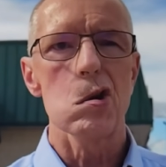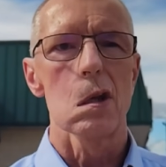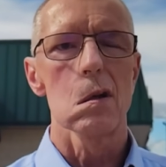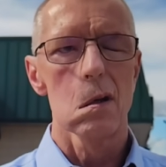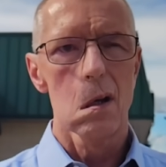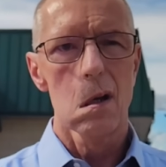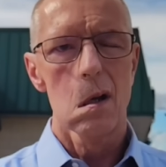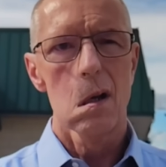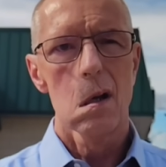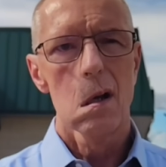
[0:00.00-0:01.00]
Okay, so you
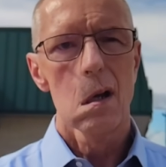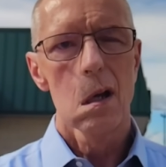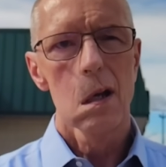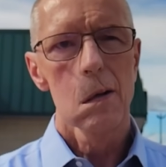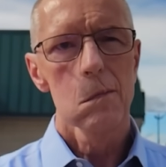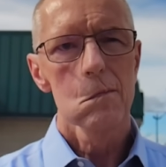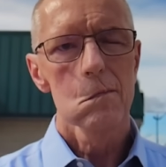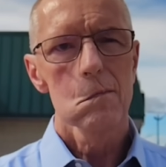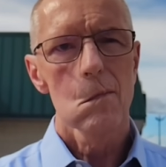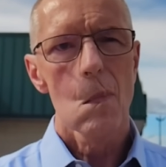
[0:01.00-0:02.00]
remember the movie Men in
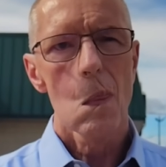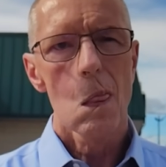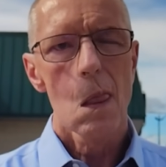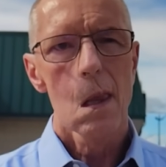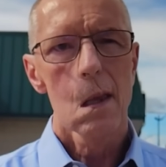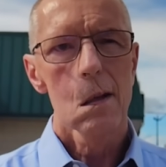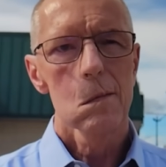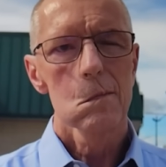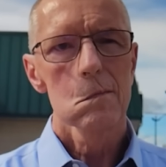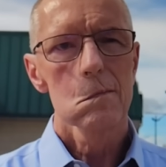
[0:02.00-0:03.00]
Black, right?
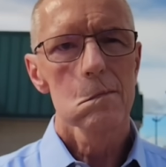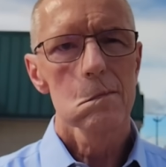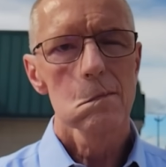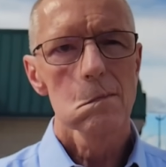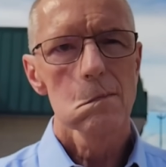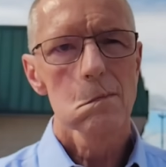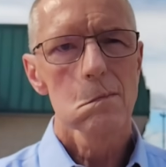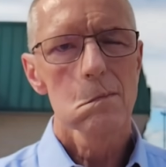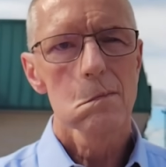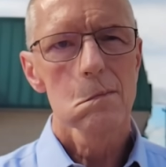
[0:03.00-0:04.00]
Remember when they flashed
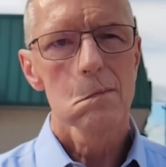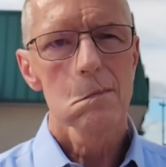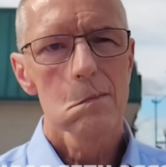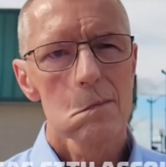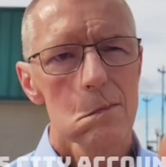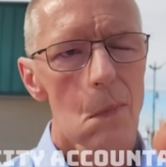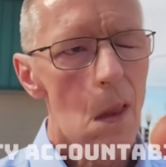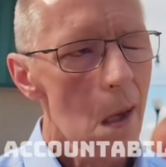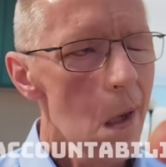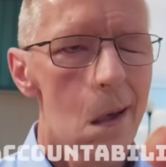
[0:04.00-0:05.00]
that thing? I'm
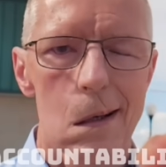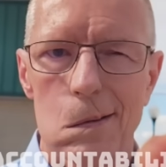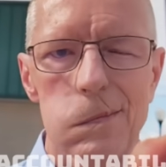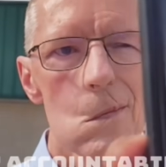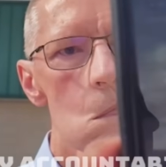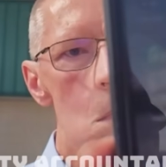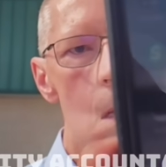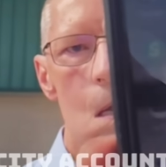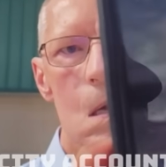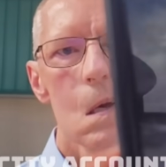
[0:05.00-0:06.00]
about to flash this,
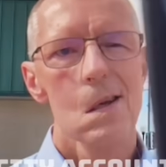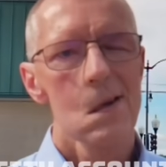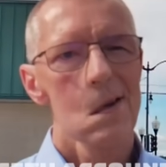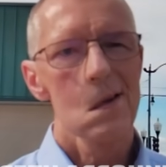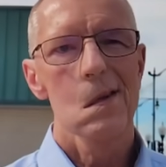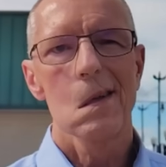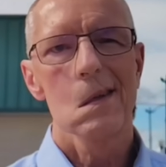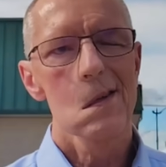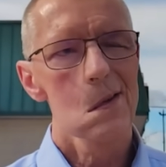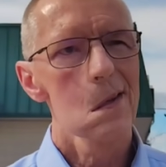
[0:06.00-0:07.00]
and you're going to forget
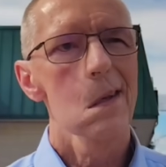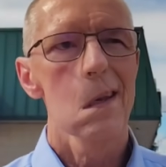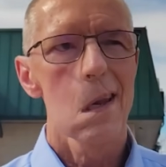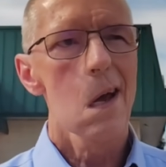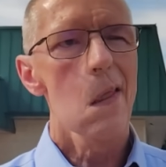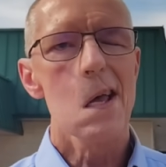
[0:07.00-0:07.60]
everything you just.